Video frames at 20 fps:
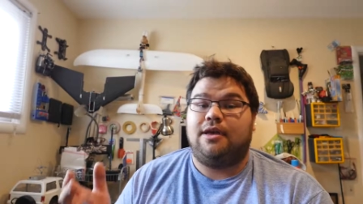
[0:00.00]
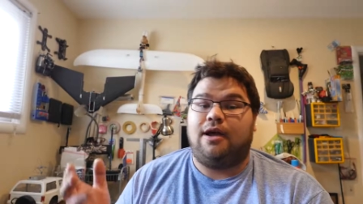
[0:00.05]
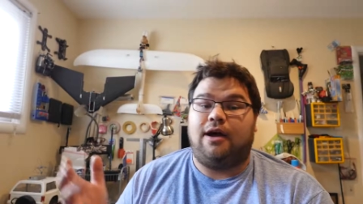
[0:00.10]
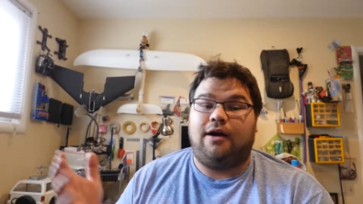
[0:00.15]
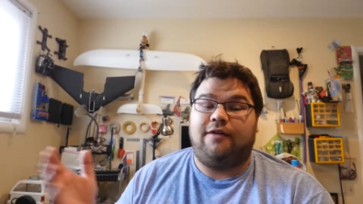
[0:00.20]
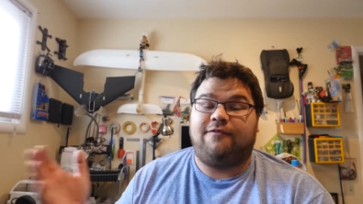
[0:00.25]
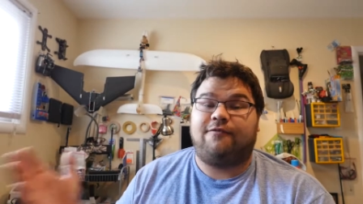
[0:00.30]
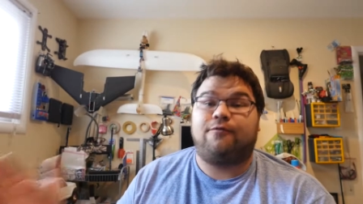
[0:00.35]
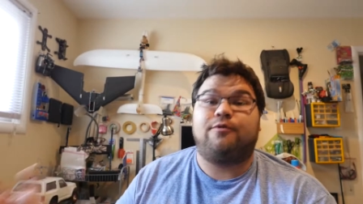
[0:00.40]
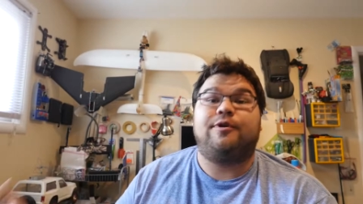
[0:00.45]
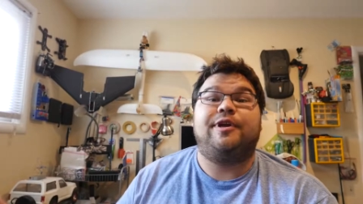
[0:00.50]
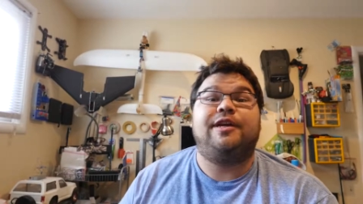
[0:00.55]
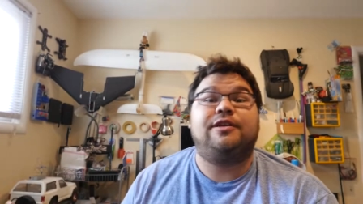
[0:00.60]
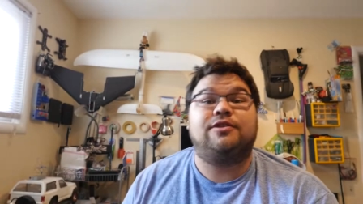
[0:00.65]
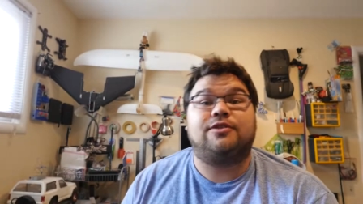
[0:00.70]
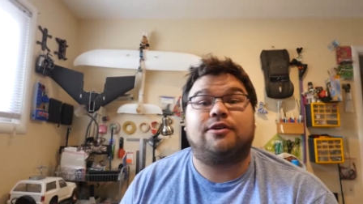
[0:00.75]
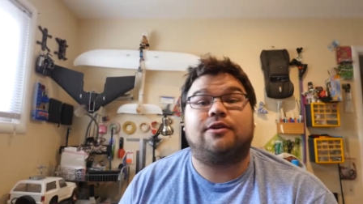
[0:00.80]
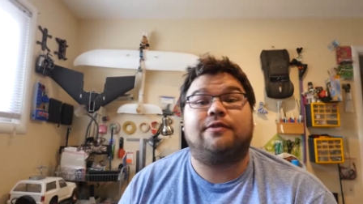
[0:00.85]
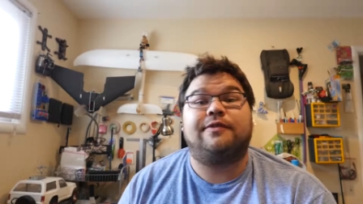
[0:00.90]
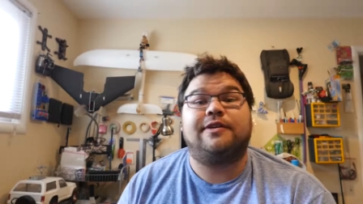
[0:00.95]
a, free
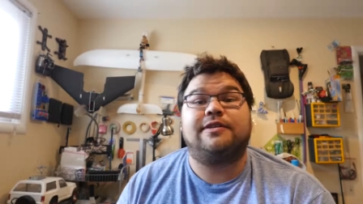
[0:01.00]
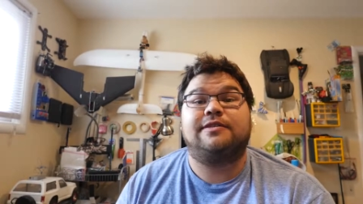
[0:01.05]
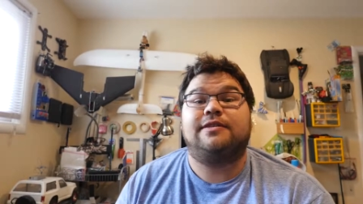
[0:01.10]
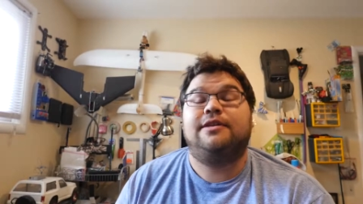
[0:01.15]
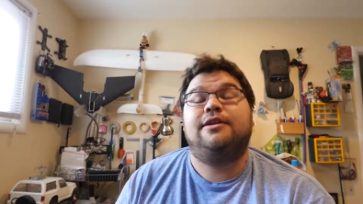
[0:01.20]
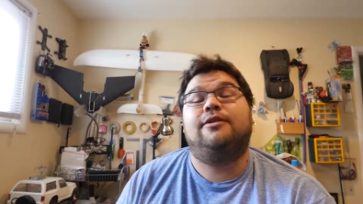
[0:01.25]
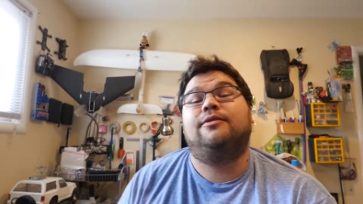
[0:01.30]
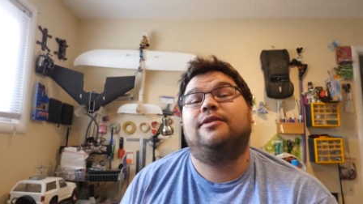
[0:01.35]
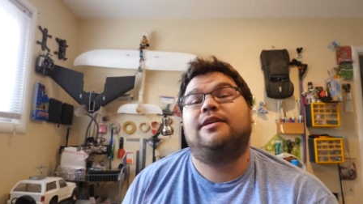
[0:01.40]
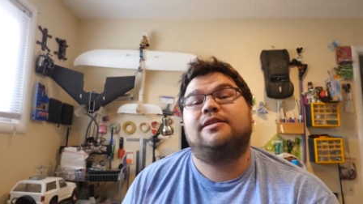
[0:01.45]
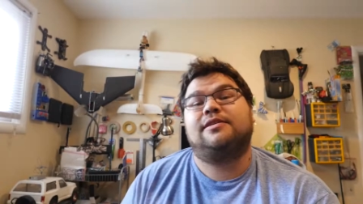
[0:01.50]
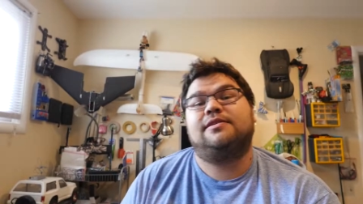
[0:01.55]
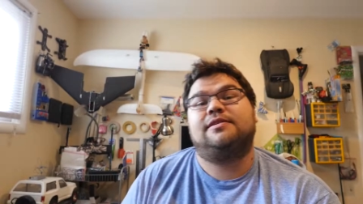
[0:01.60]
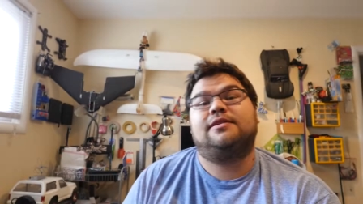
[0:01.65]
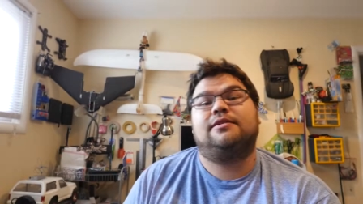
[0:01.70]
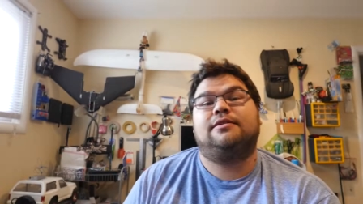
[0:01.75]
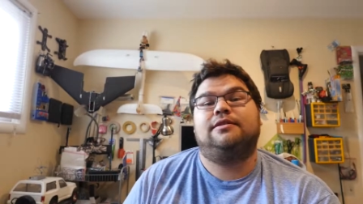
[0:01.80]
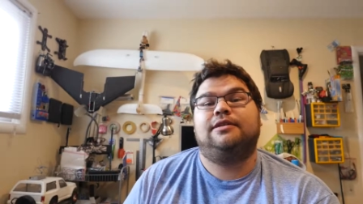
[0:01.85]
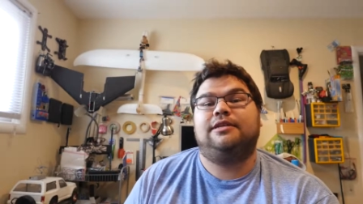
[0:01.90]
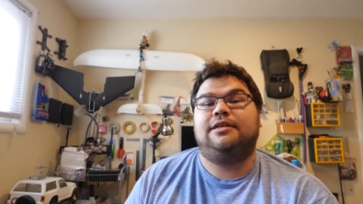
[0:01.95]
service, they don't
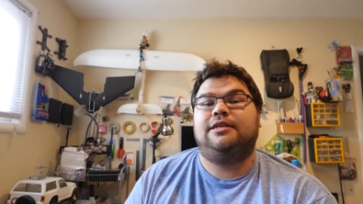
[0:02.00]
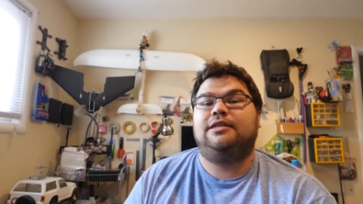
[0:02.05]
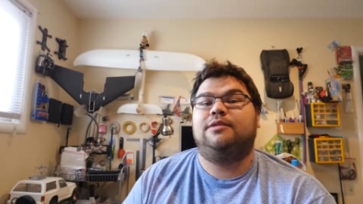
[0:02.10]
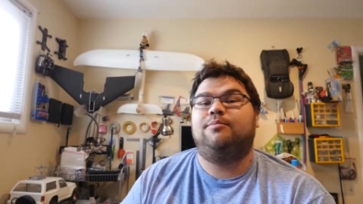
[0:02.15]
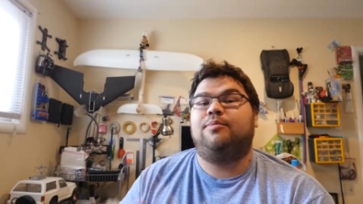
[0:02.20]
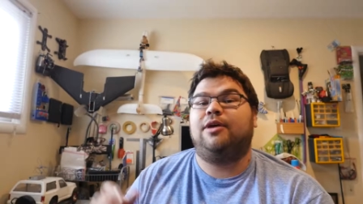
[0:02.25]
necessarily need to